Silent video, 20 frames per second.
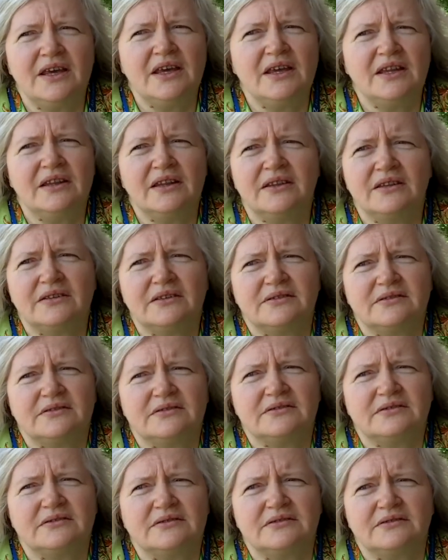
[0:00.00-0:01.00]
And
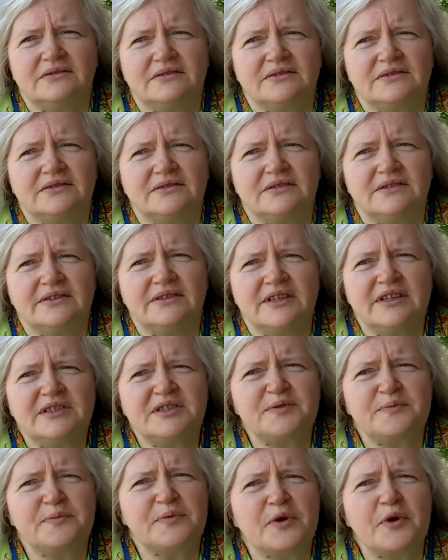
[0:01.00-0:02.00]

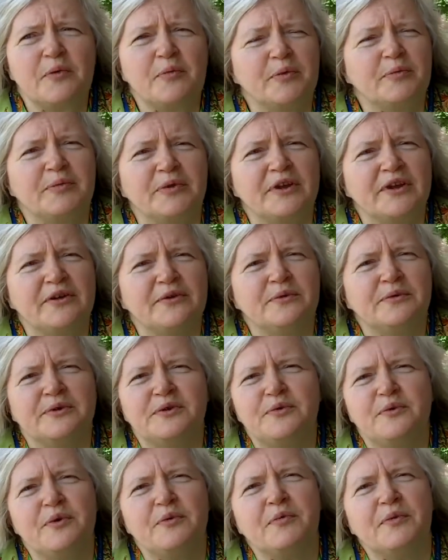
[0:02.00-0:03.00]
That's probably
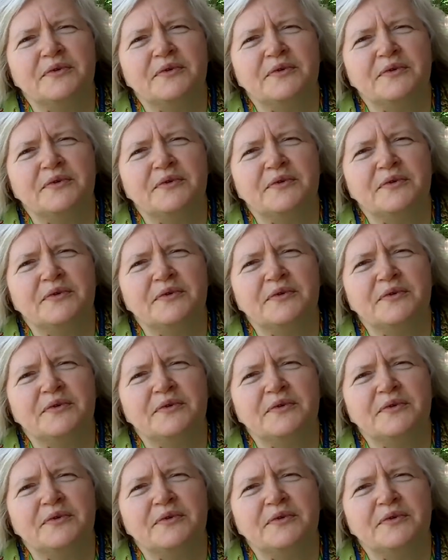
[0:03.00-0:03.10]
what we